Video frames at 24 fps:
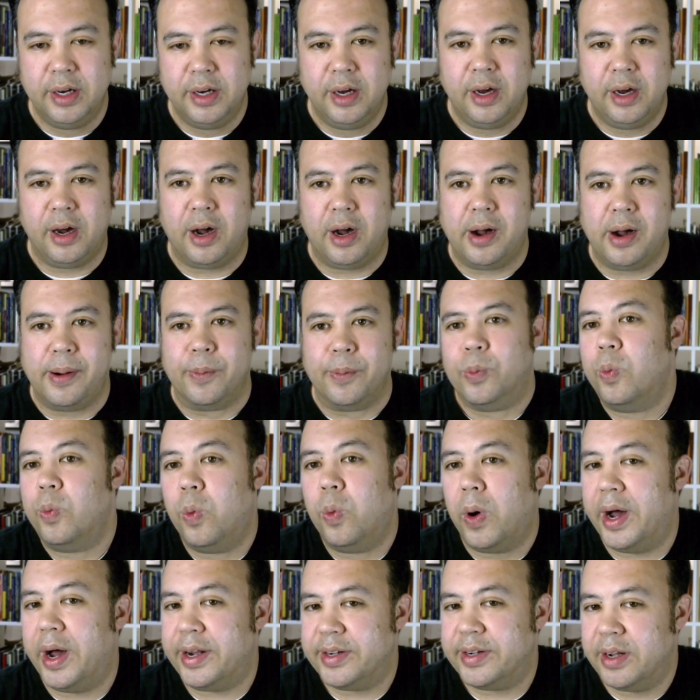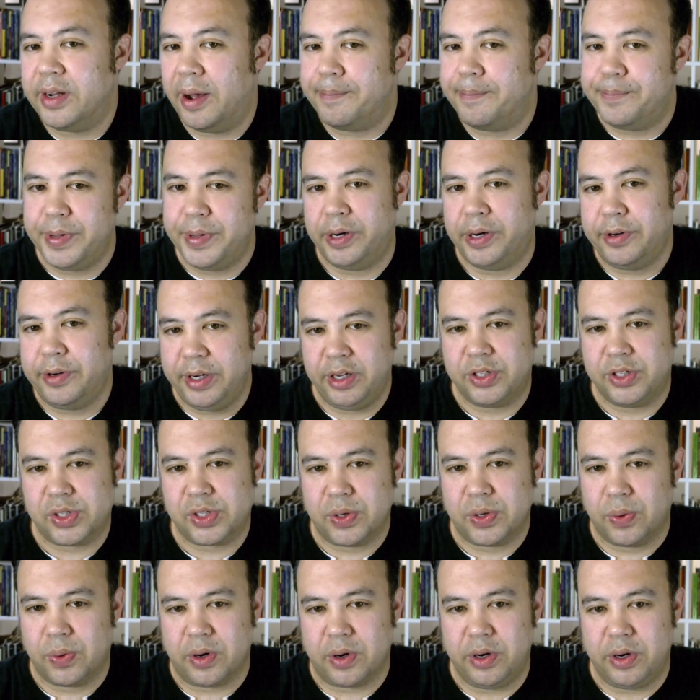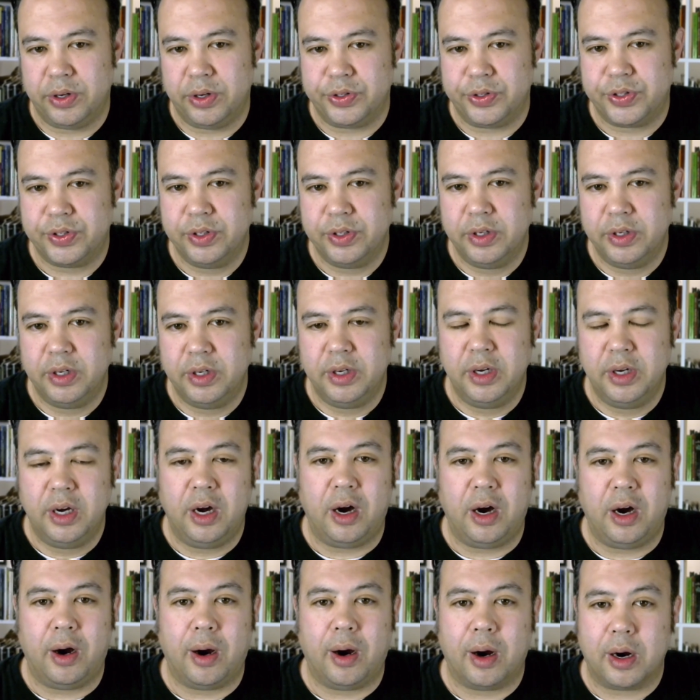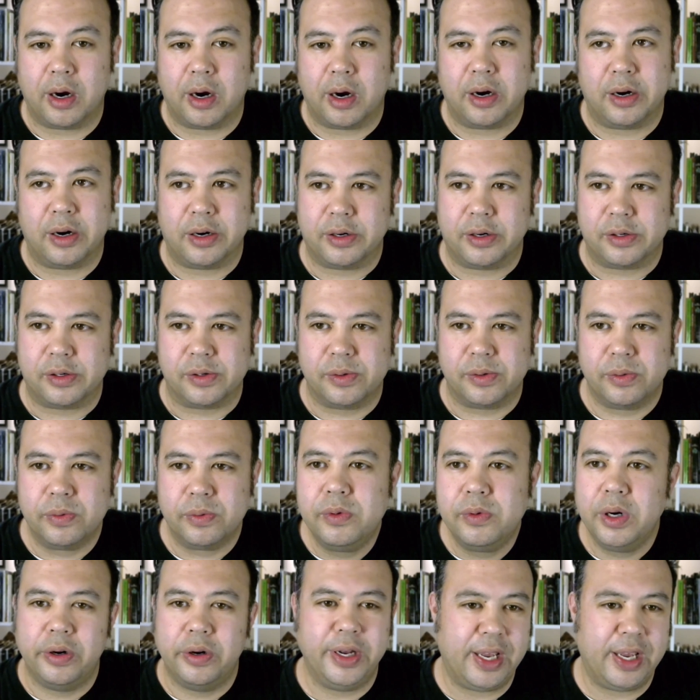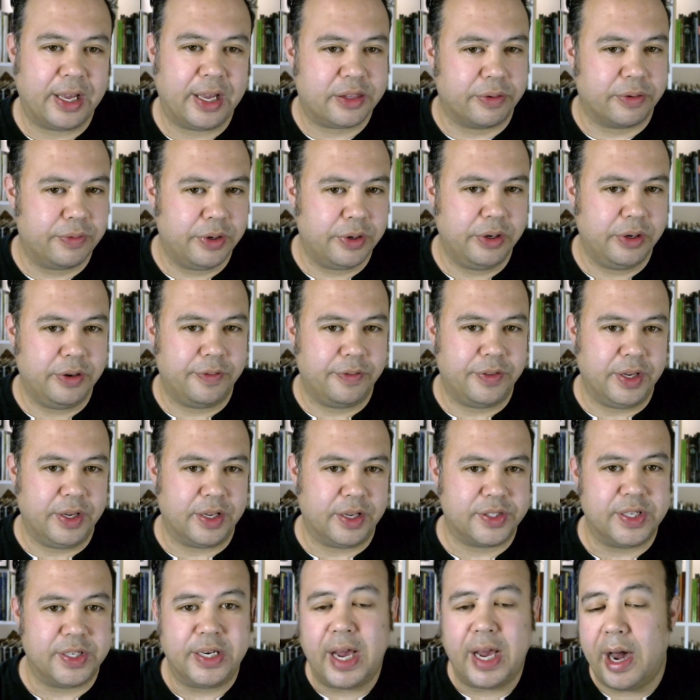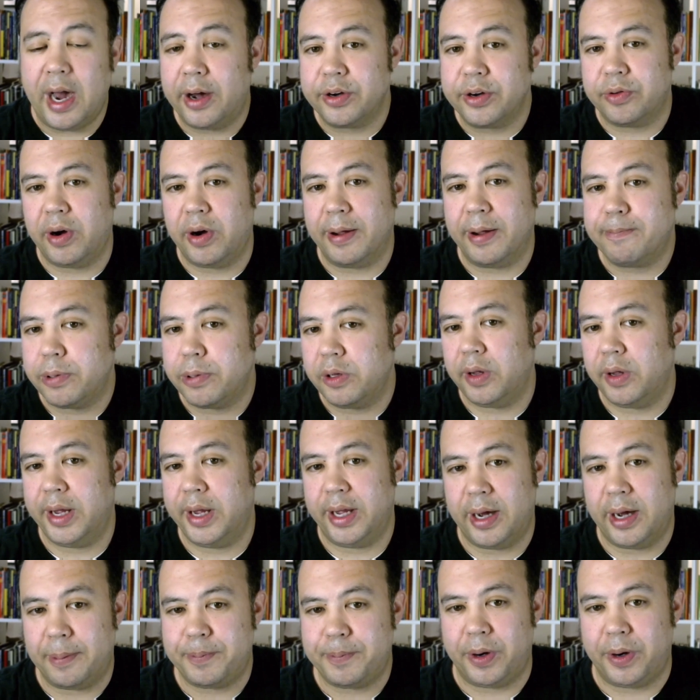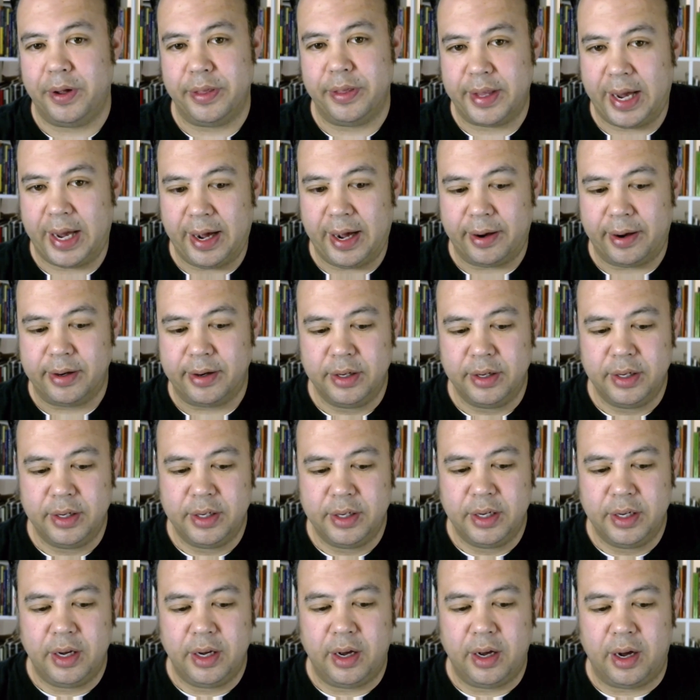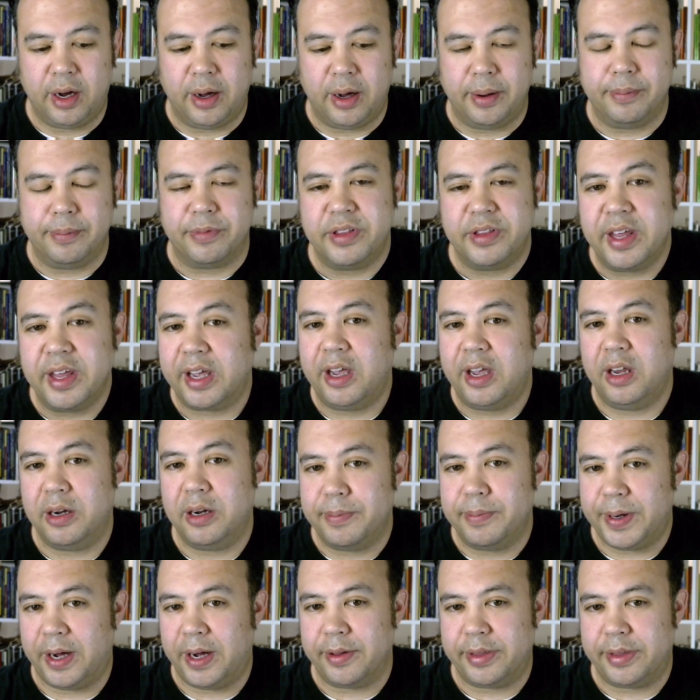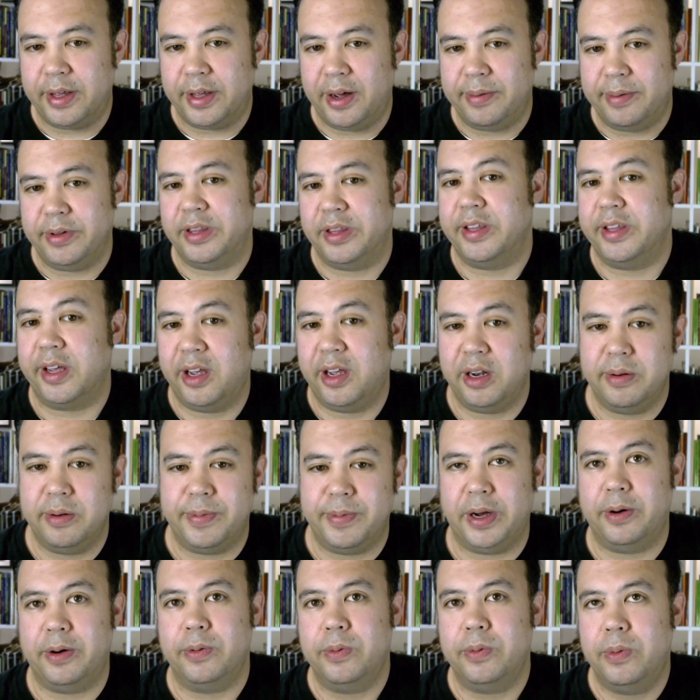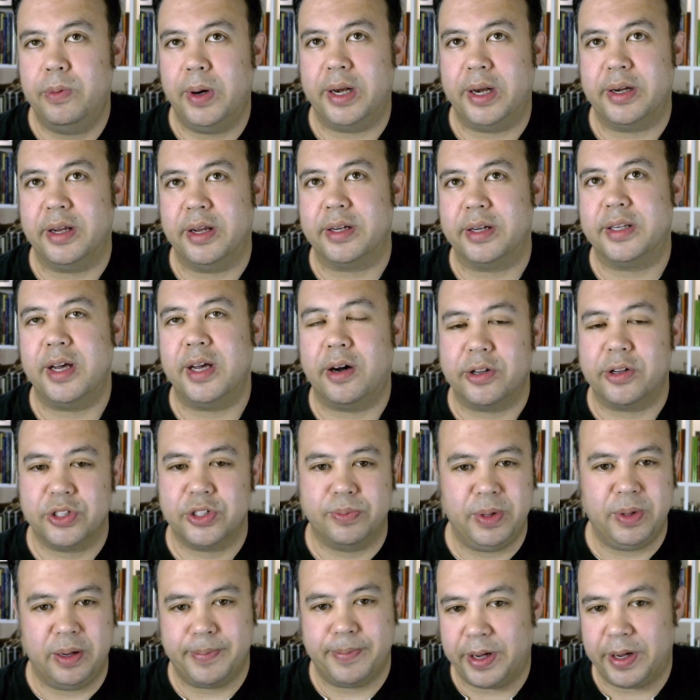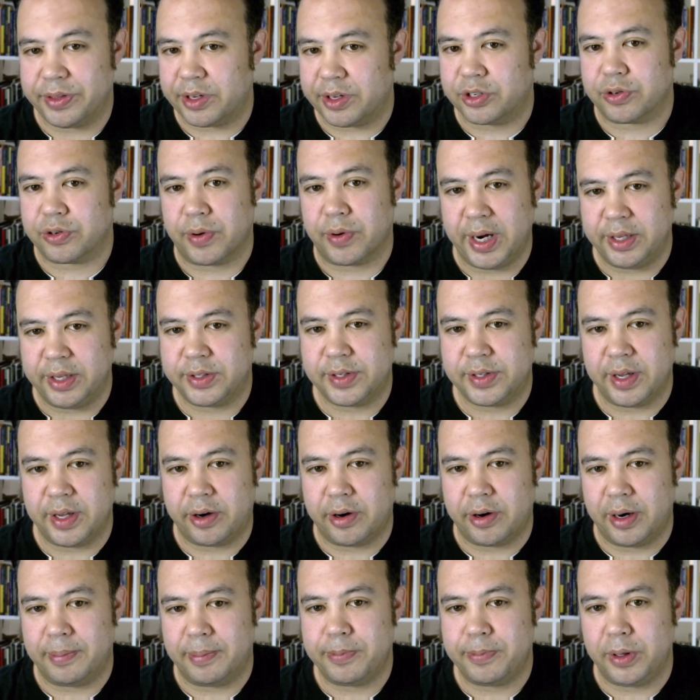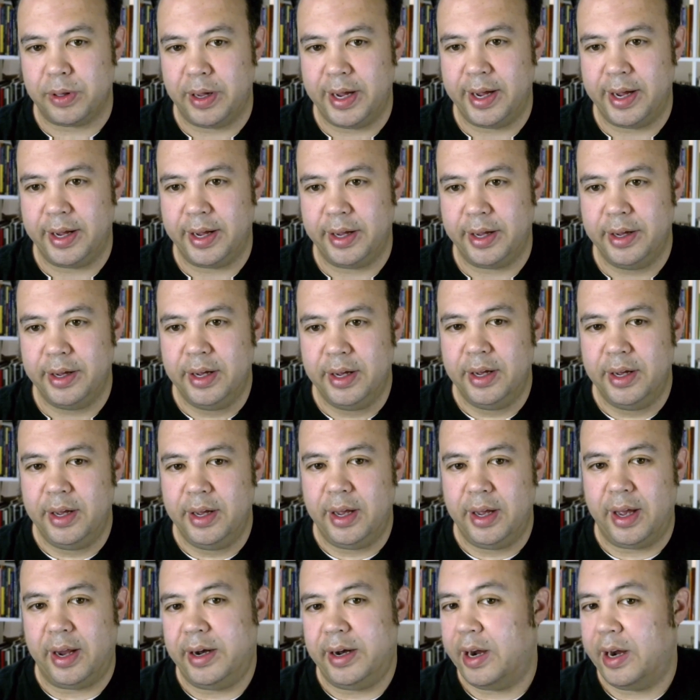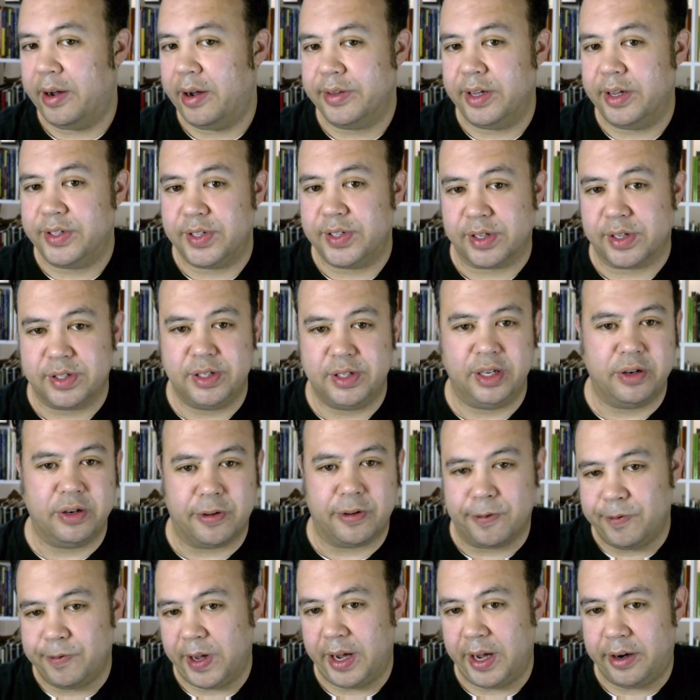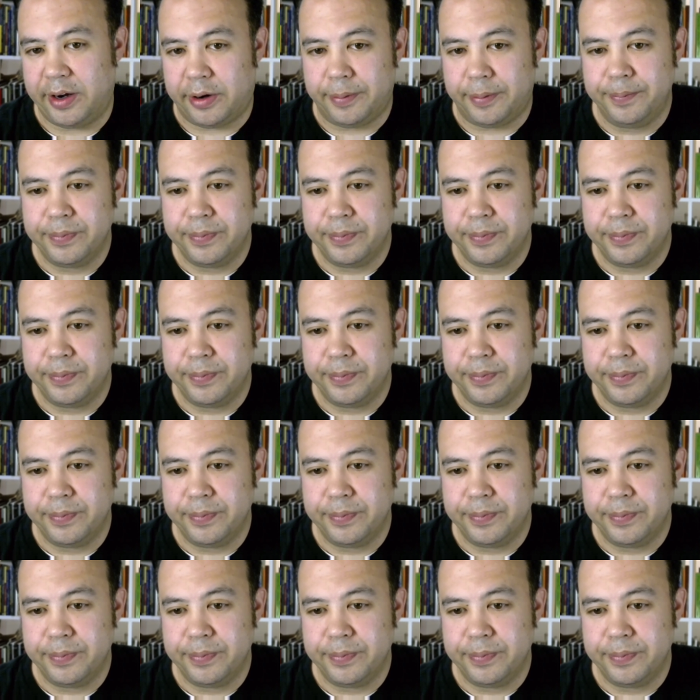What ability scores are really at the root of this, and how do I play up on that? Thinking about them and thinking about what it tells me about the traits that are at play and how they succeed or fail.